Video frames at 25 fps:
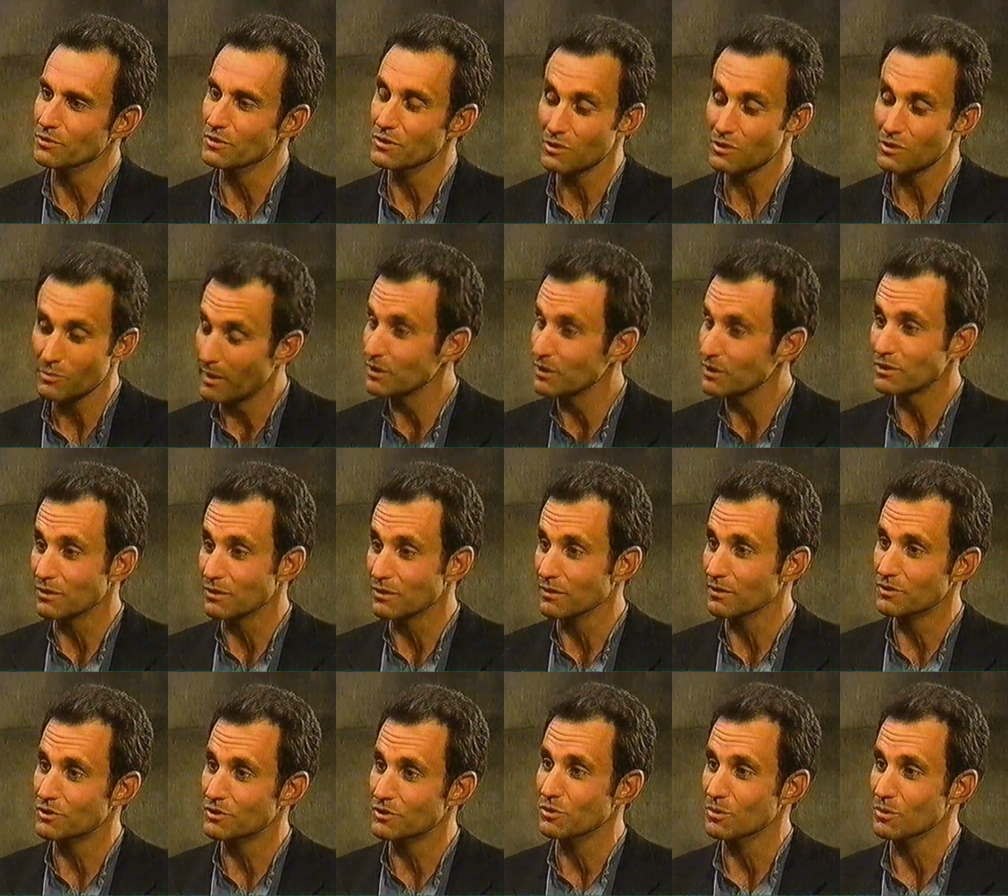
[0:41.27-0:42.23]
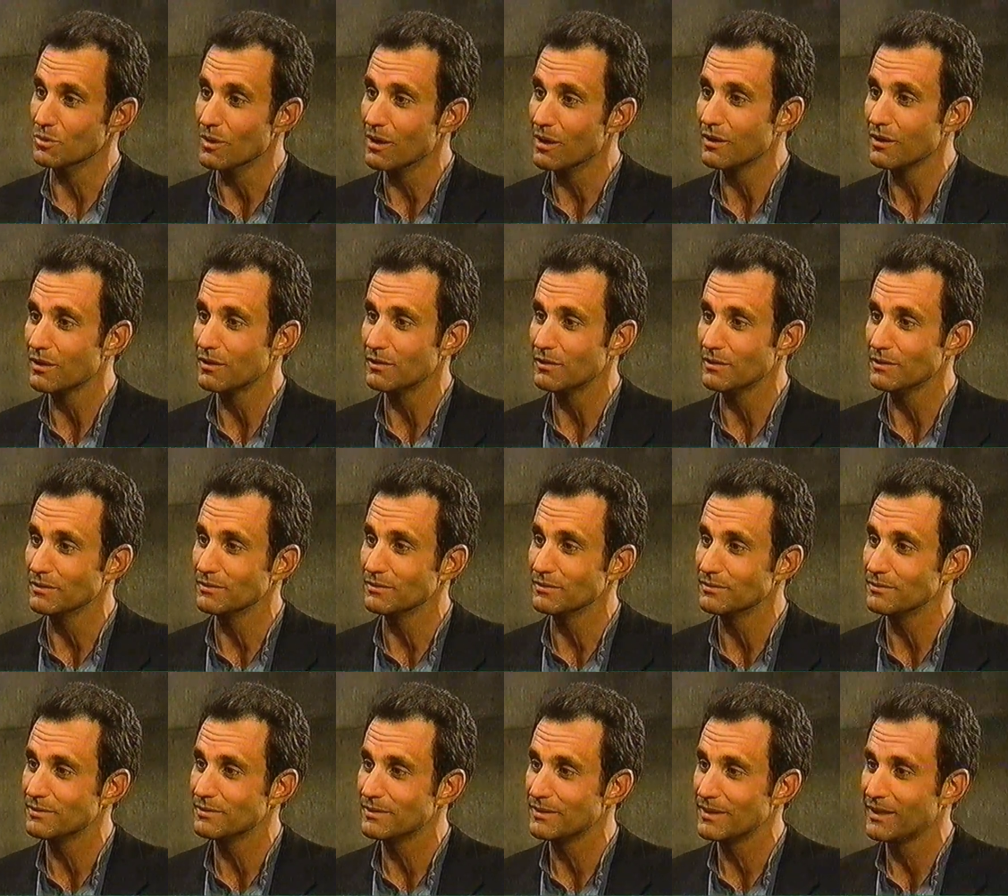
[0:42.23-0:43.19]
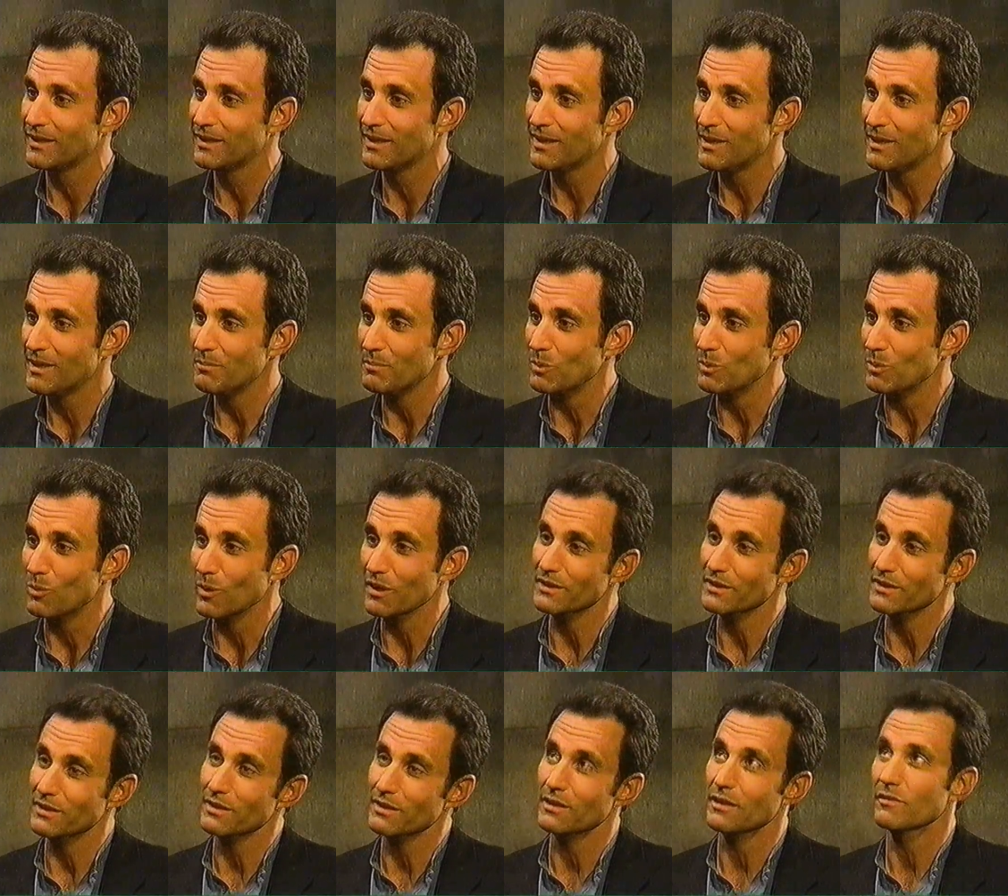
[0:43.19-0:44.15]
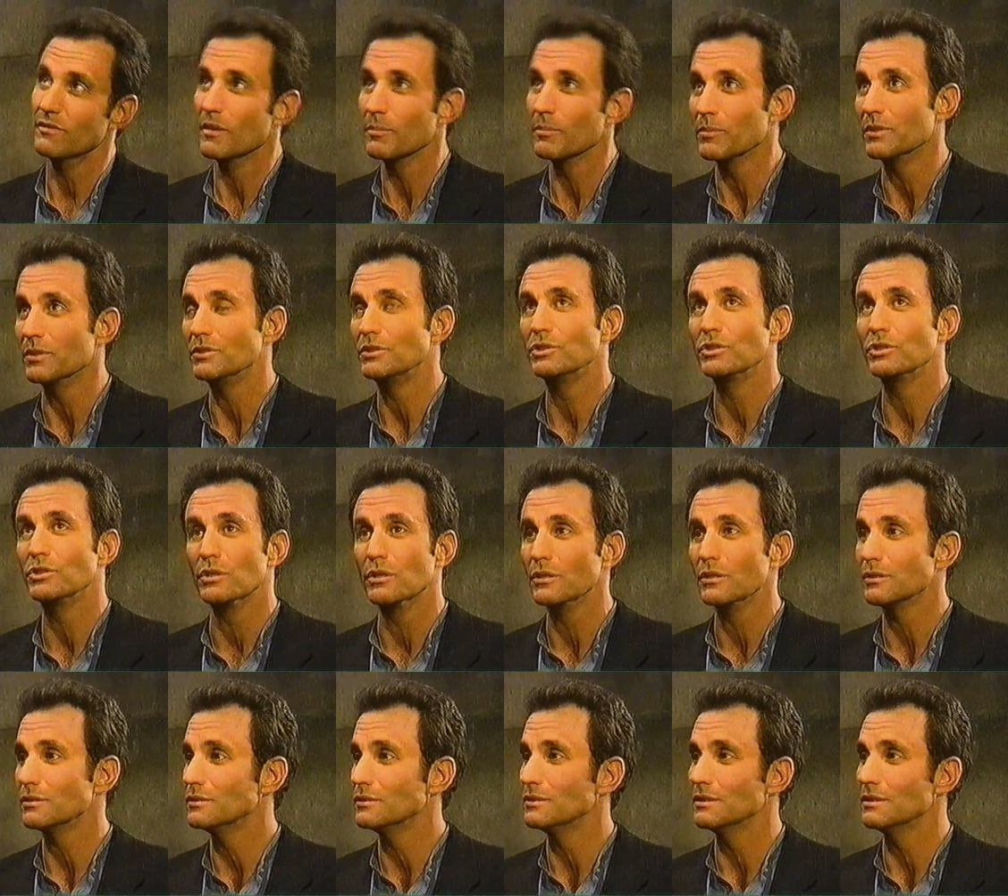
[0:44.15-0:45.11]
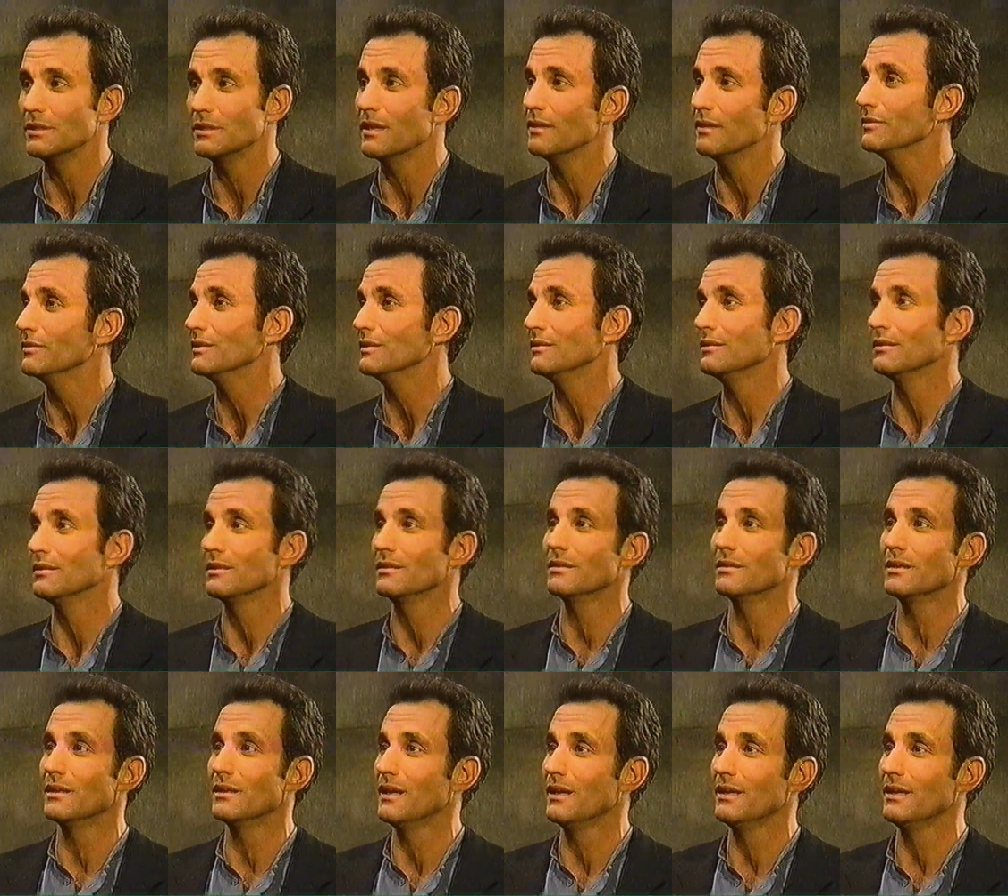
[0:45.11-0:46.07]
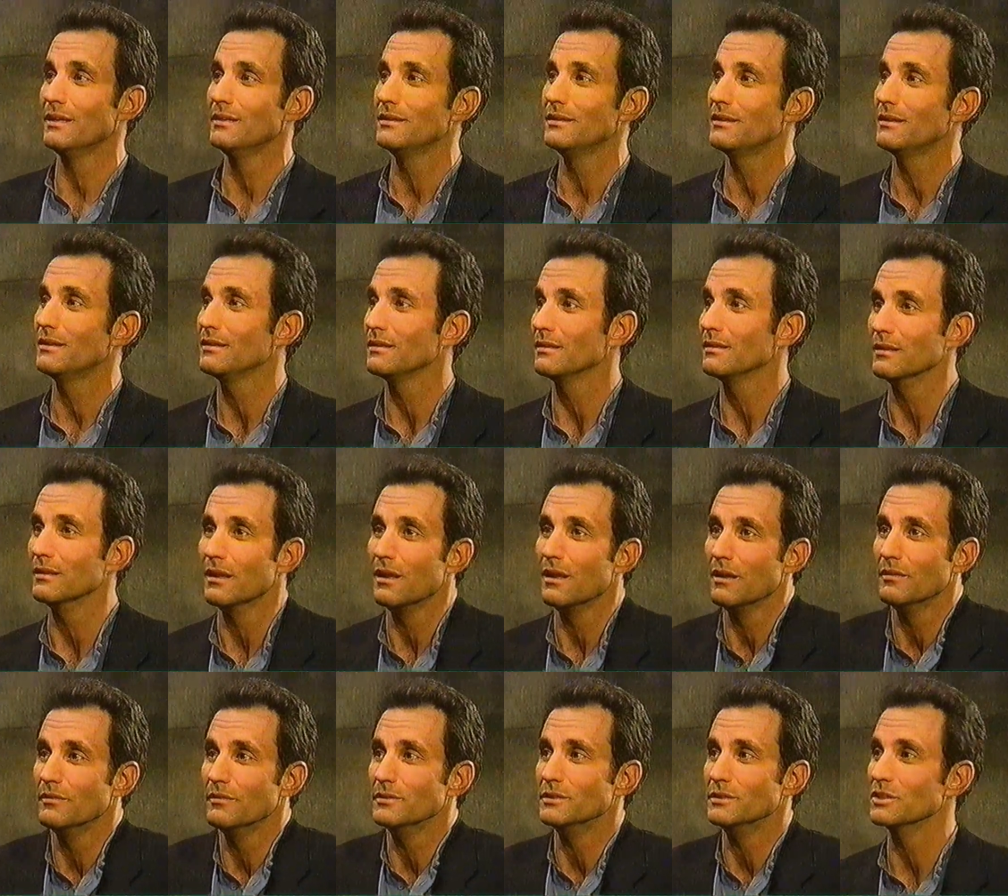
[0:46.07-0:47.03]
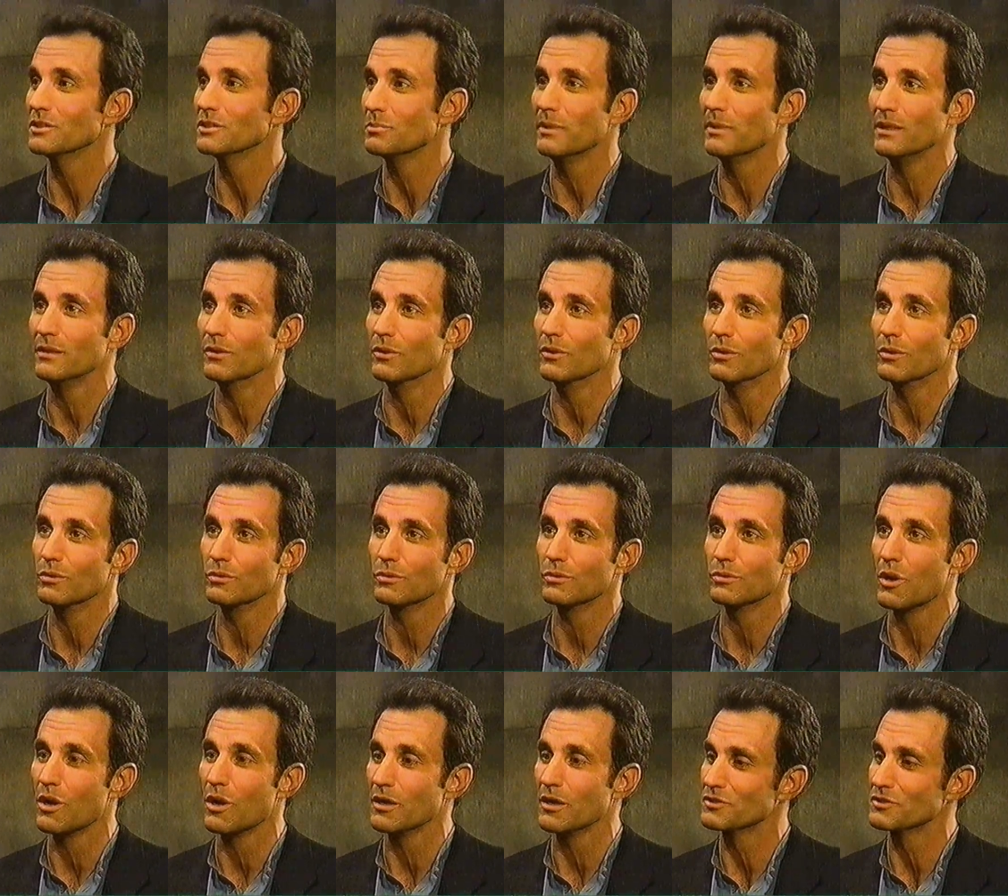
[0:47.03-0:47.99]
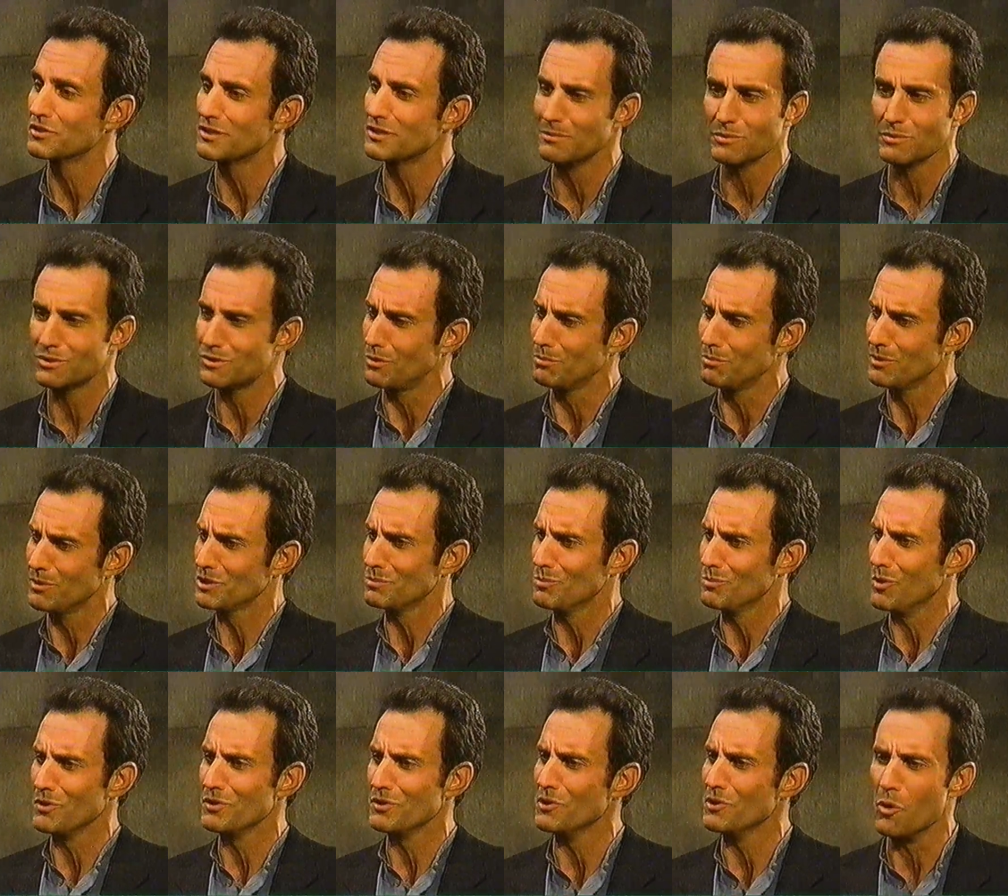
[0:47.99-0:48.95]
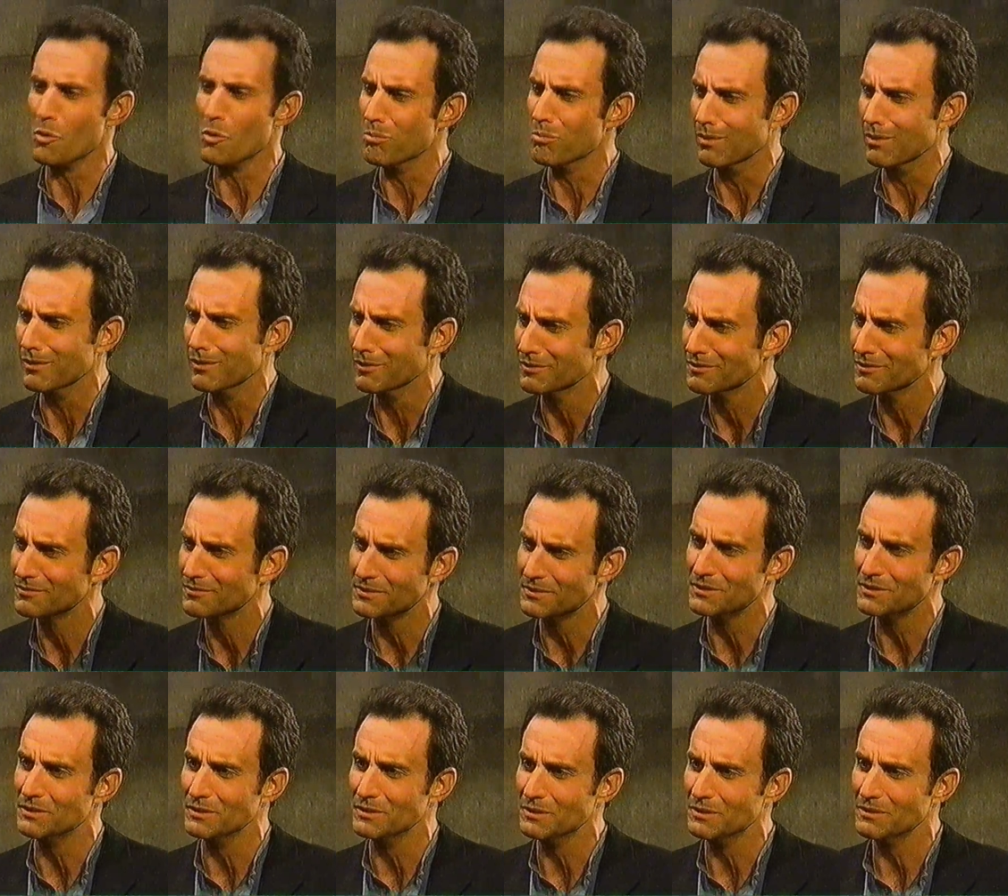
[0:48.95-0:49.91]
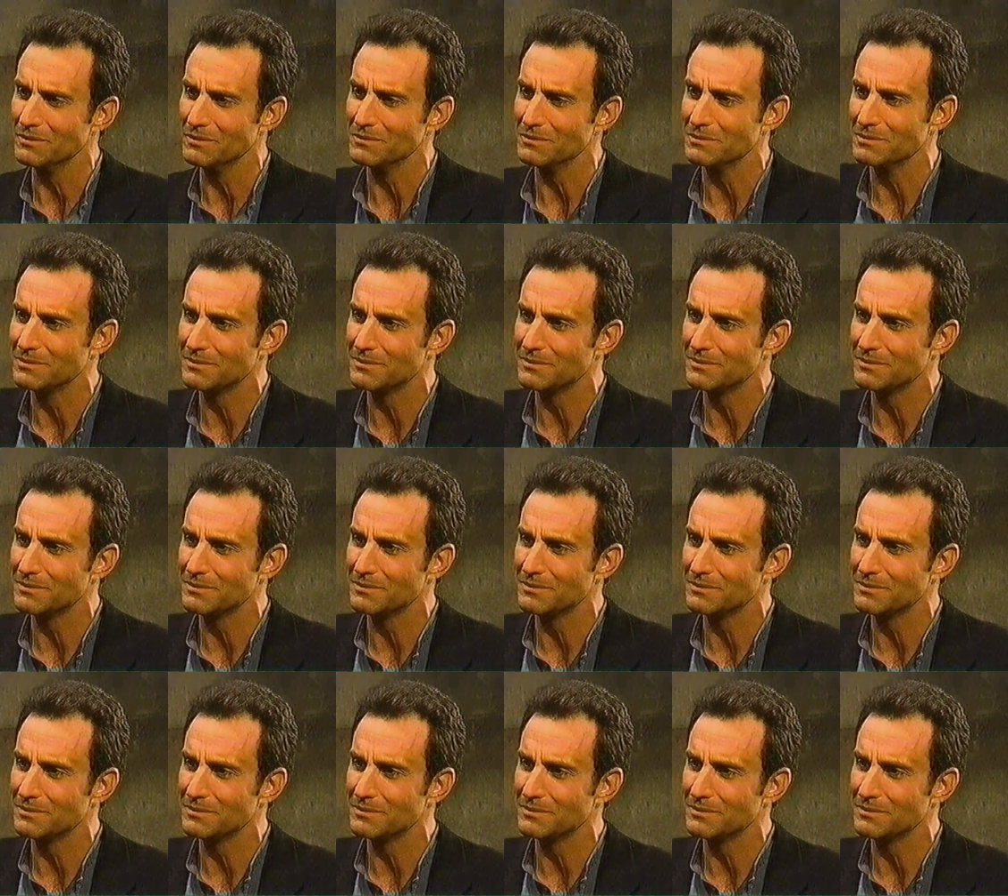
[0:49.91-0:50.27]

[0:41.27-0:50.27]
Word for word: who's as special as you are and be willing to give up the church and everything that I love. It just made the whole cause seem so much more noble, you know.